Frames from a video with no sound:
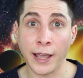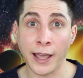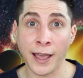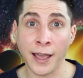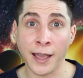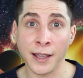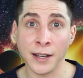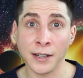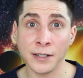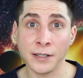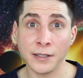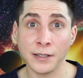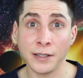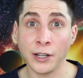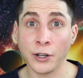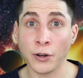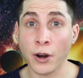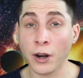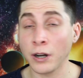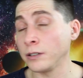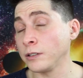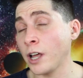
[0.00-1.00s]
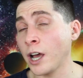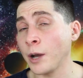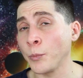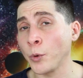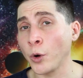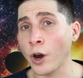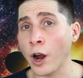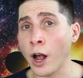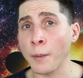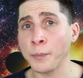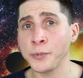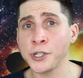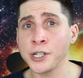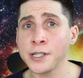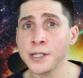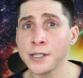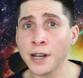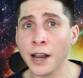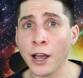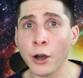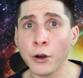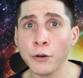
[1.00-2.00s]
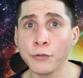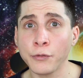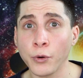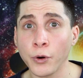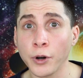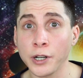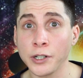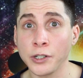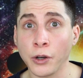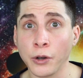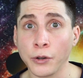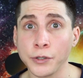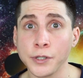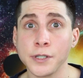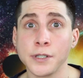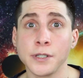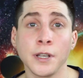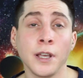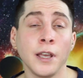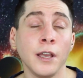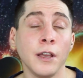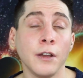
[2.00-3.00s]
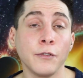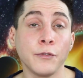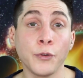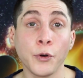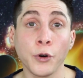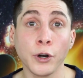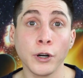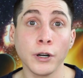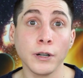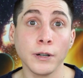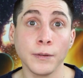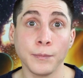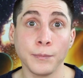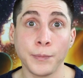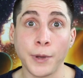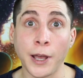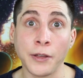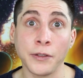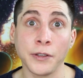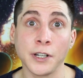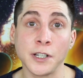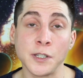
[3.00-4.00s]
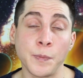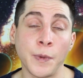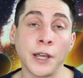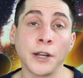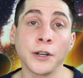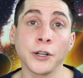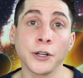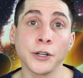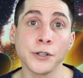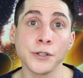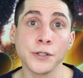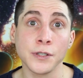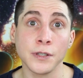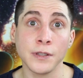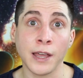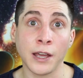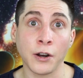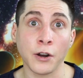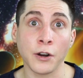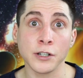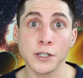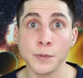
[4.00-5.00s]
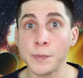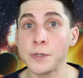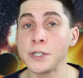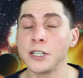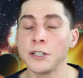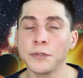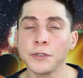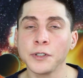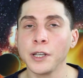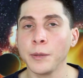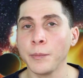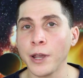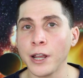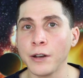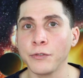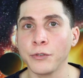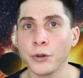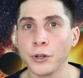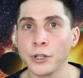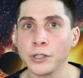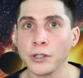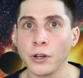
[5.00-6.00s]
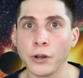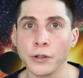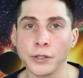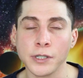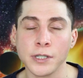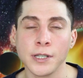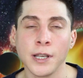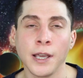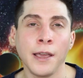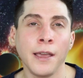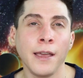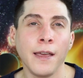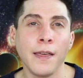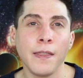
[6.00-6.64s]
And there are a lot more options now for adults, for palate expanders that are specifically made for adults,